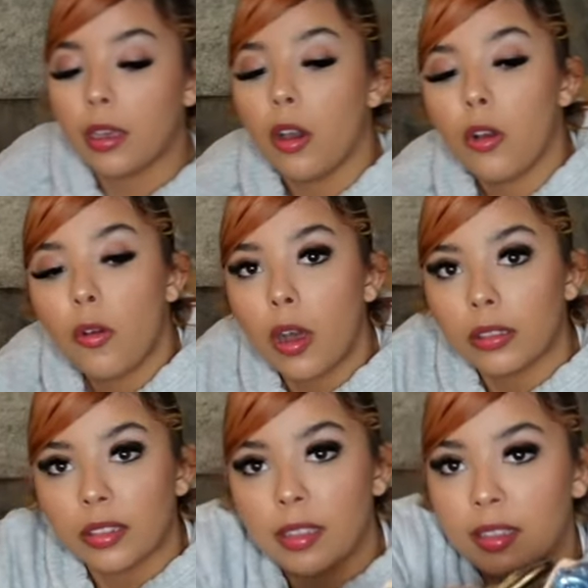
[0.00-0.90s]
go
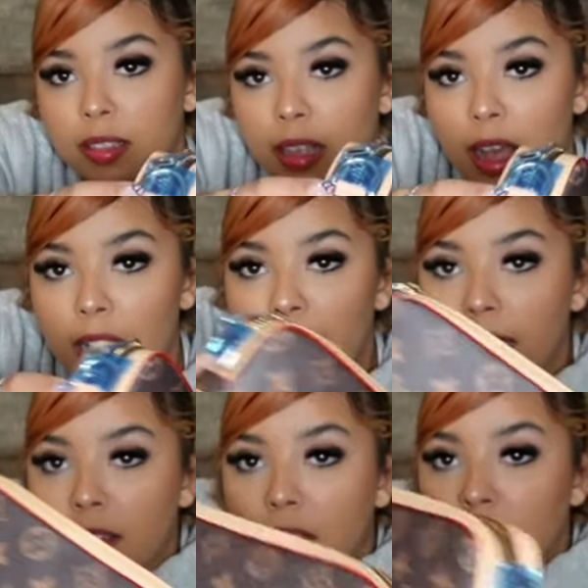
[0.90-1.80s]
onto the
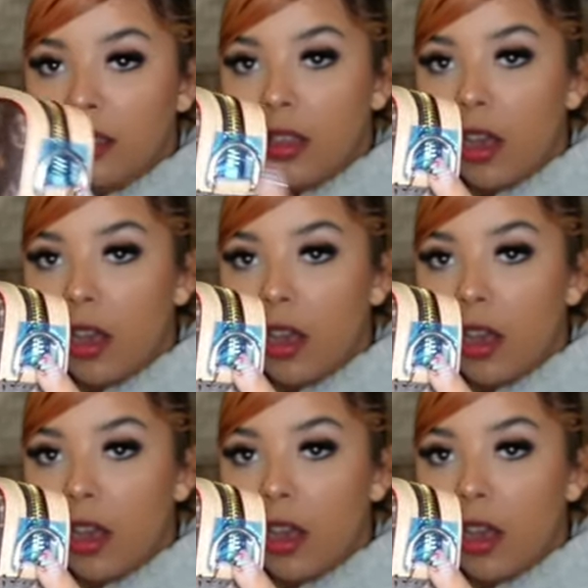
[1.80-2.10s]
sides